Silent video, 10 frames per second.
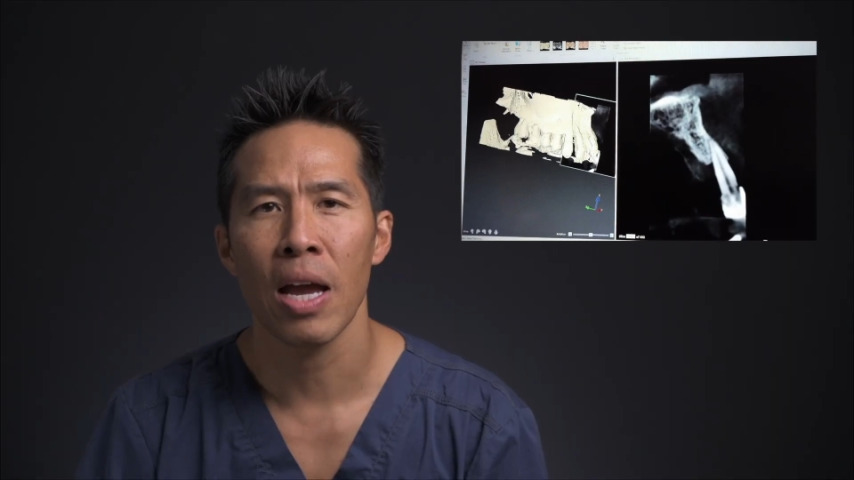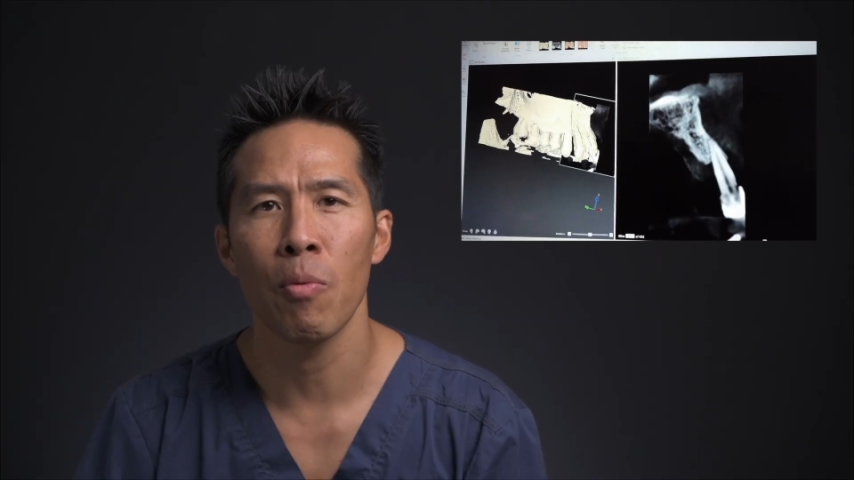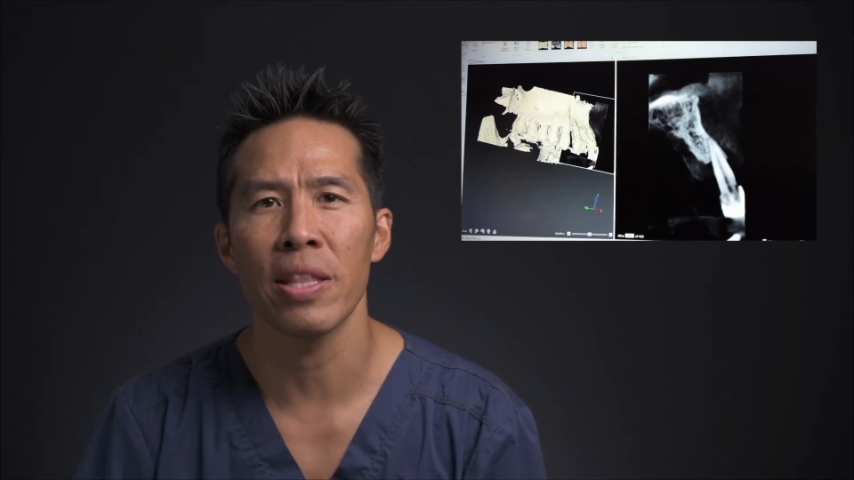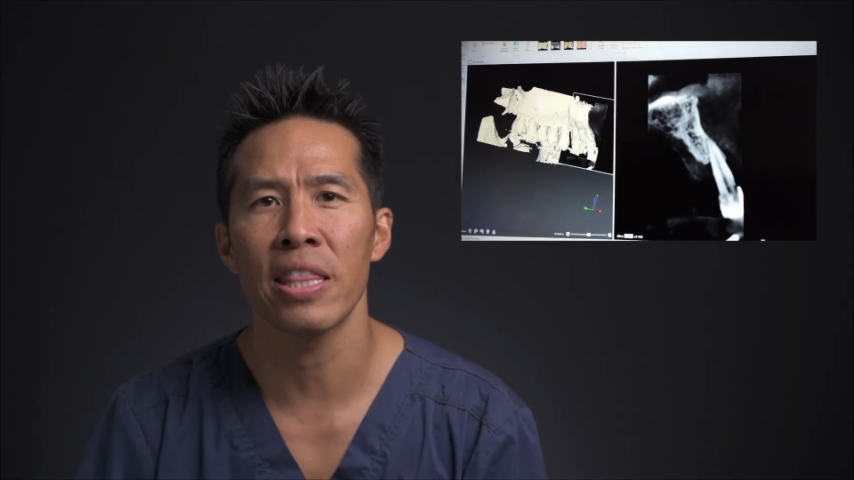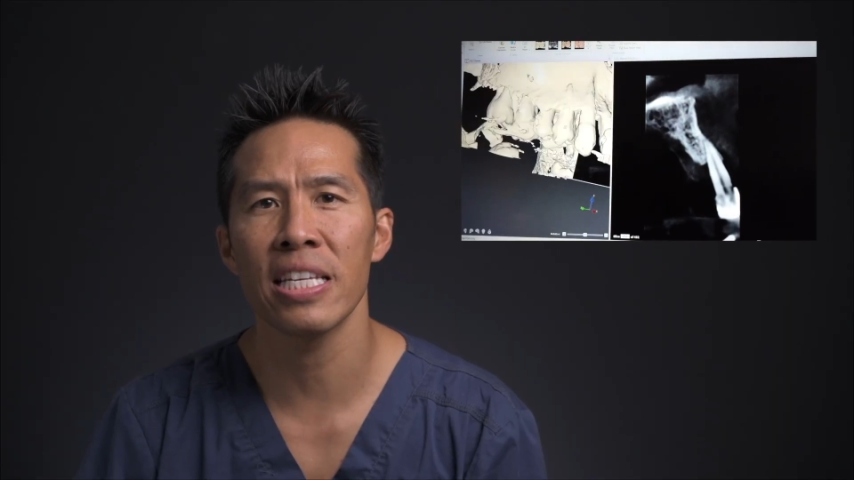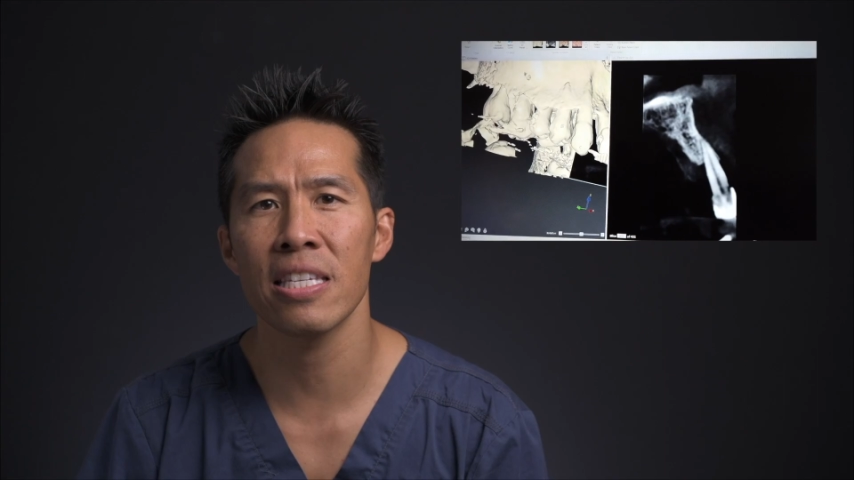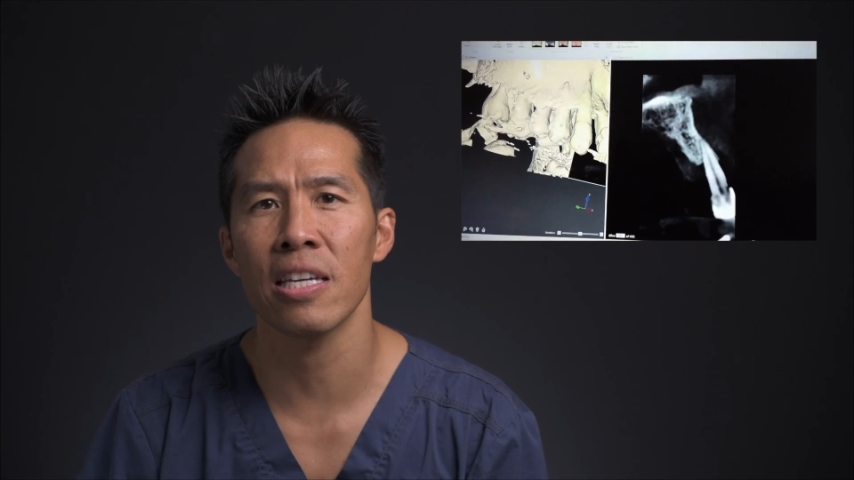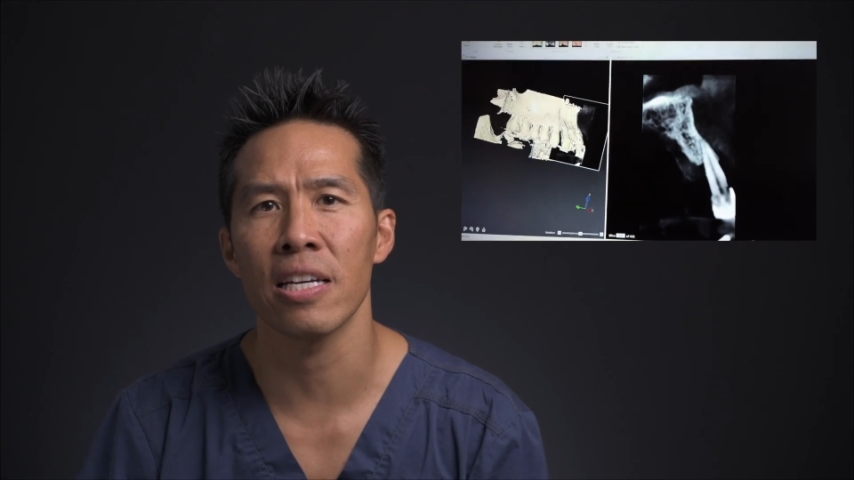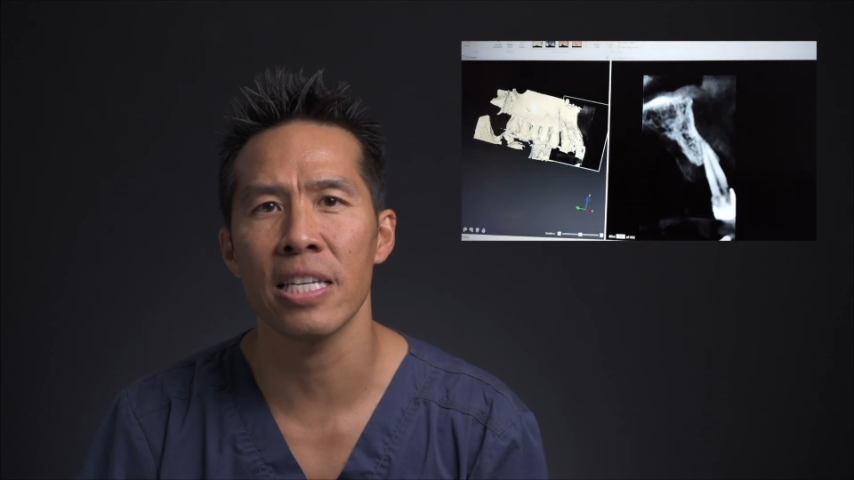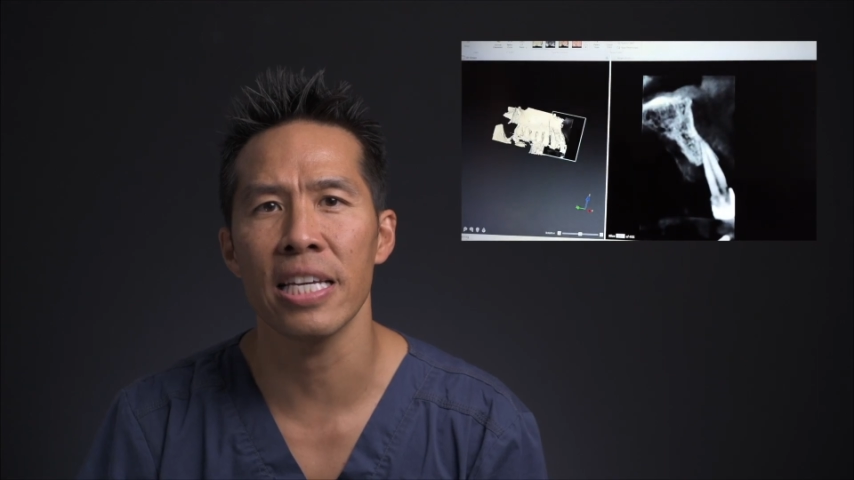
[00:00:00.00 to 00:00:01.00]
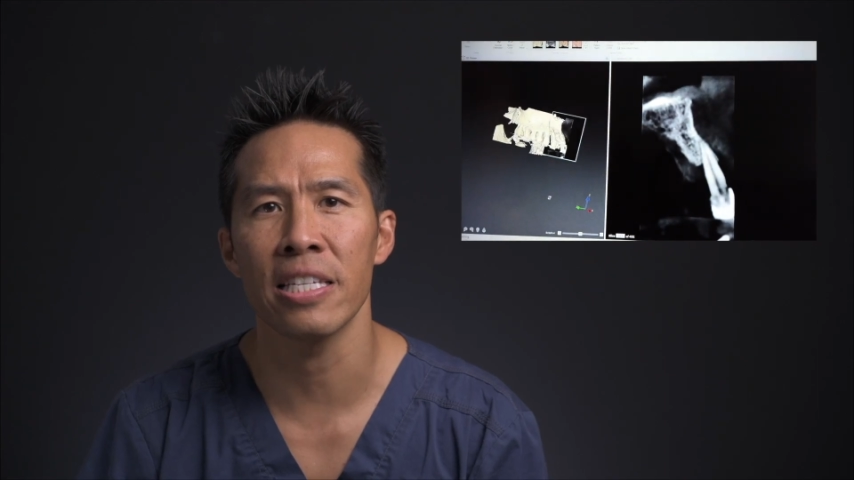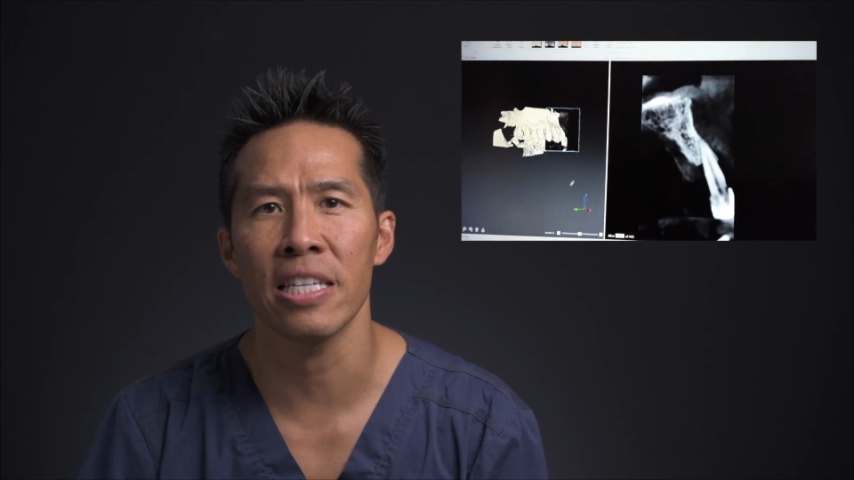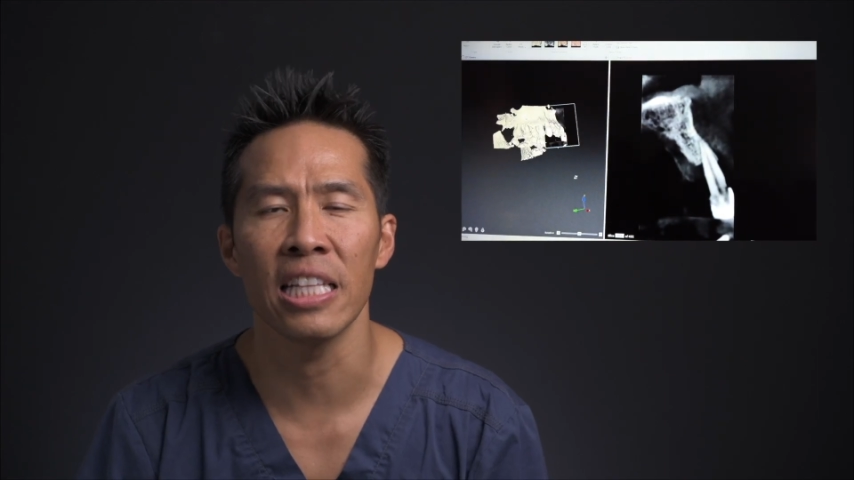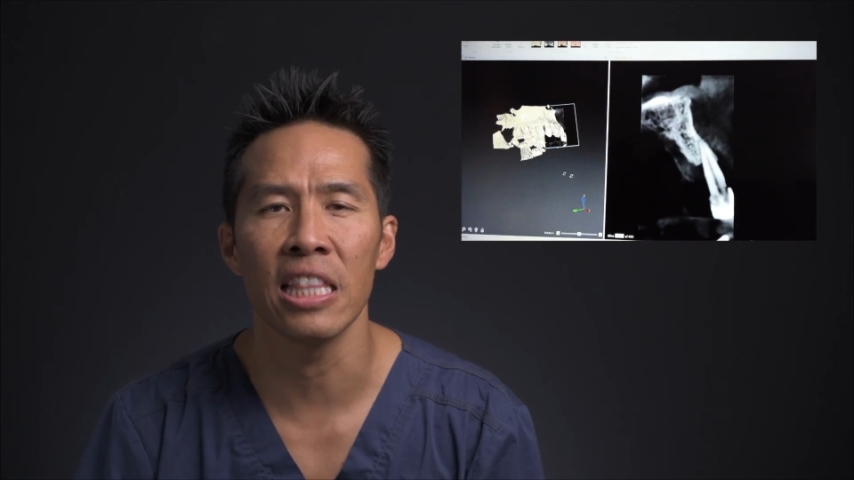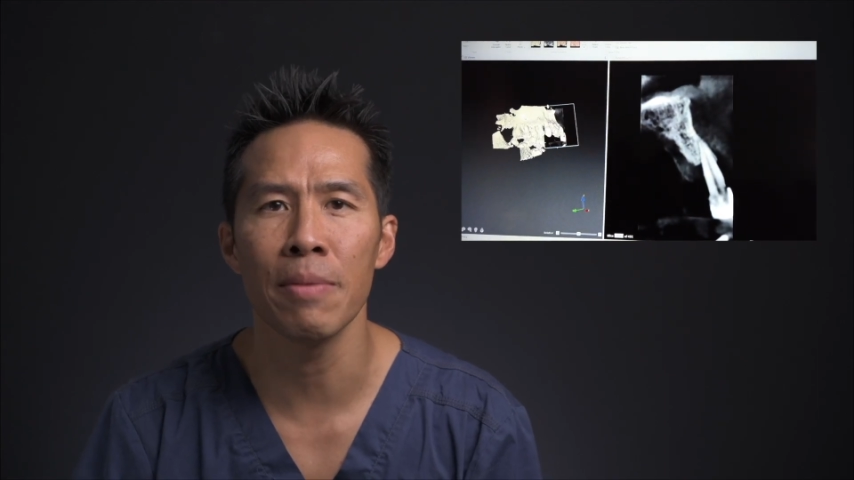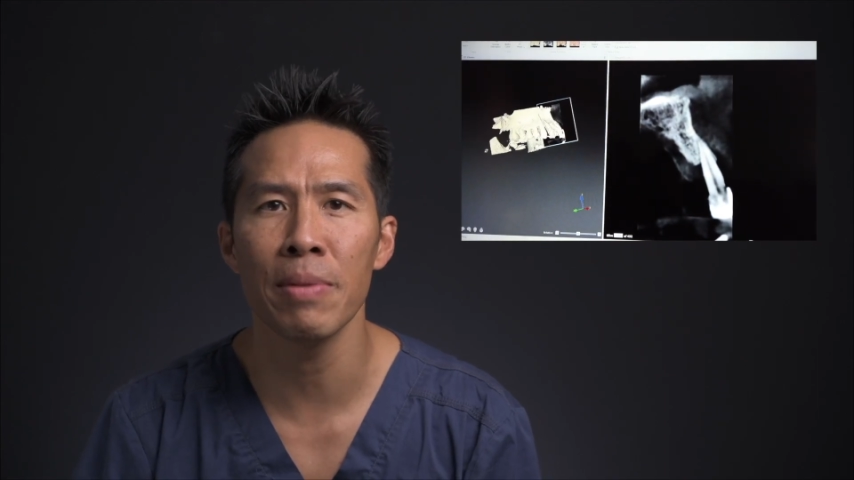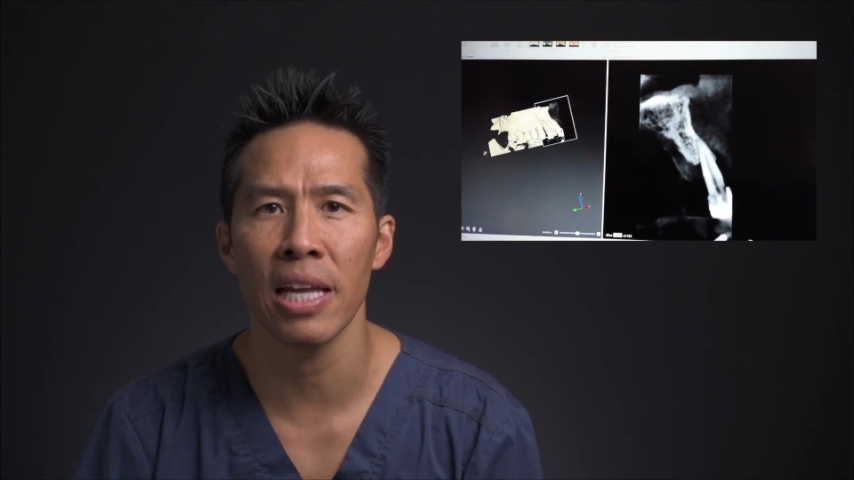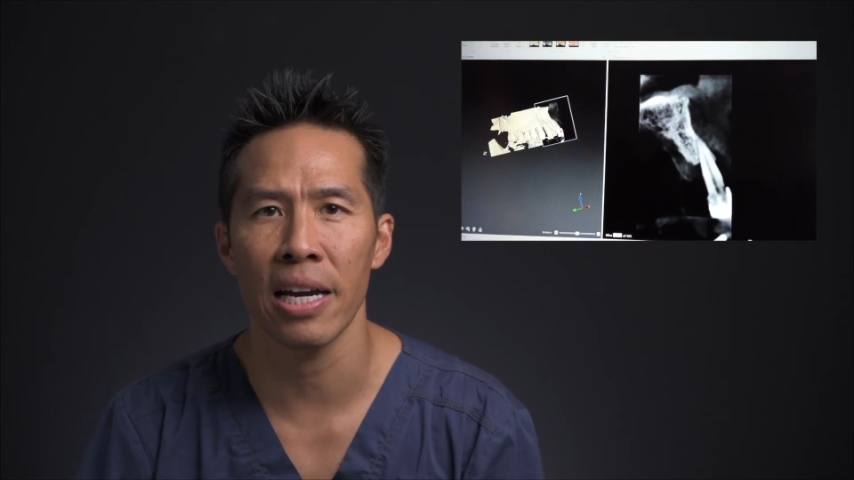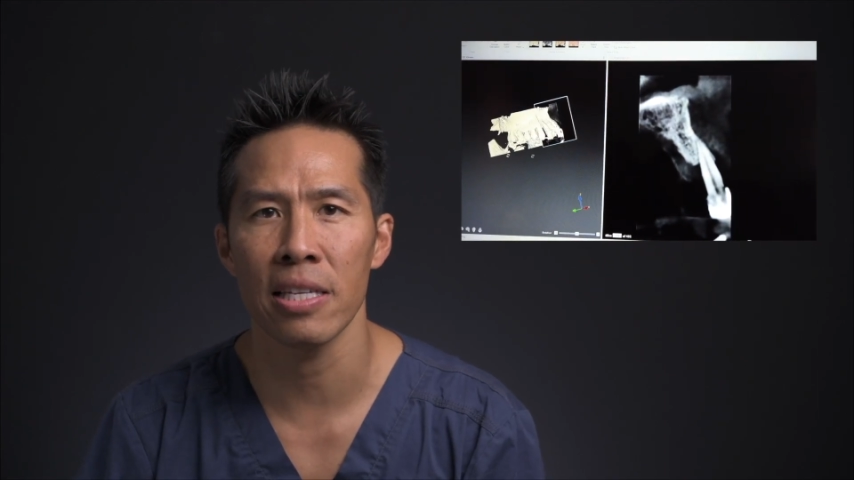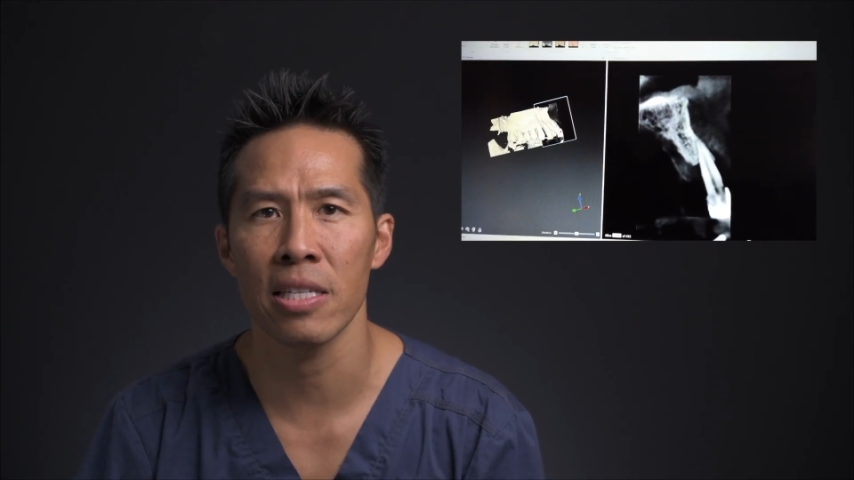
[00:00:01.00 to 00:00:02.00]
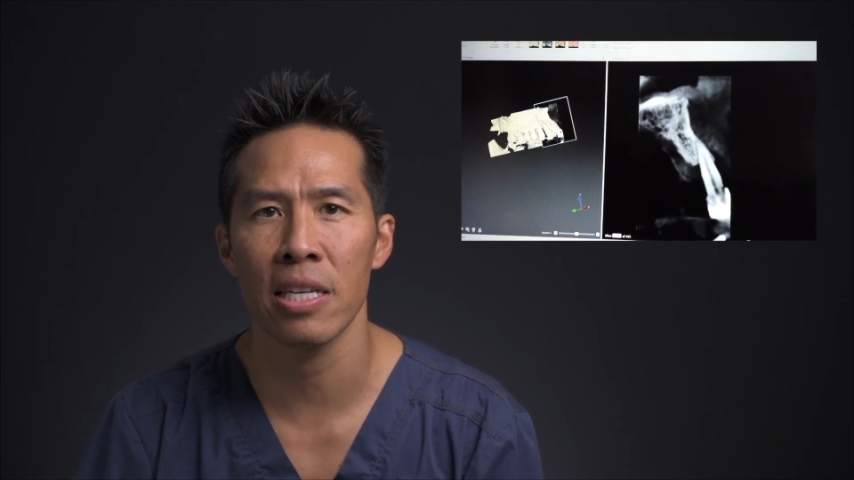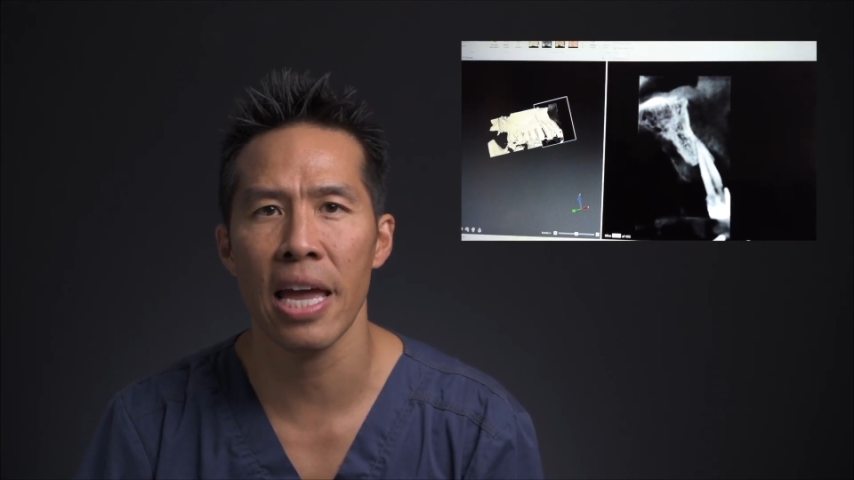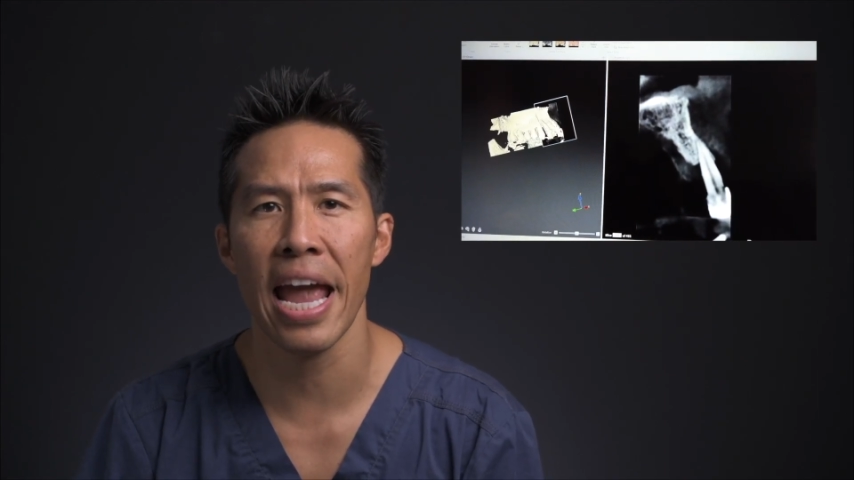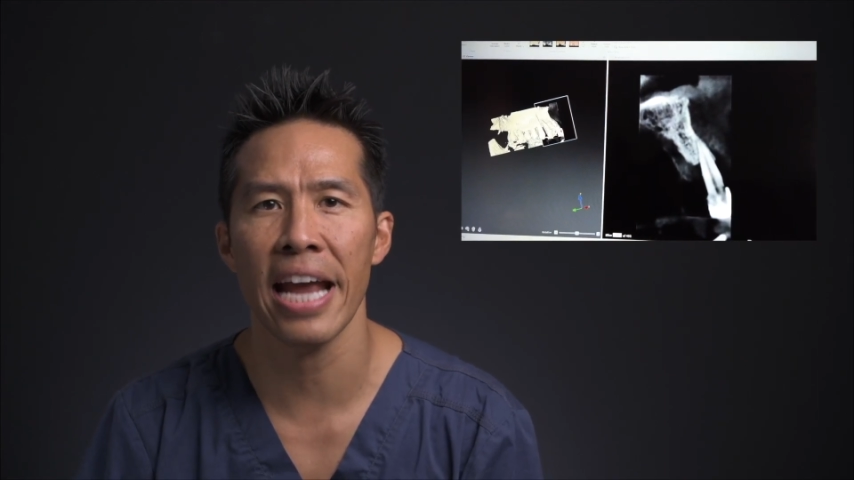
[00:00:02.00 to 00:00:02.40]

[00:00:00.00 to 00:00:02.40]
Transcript: And what this does is it eliminates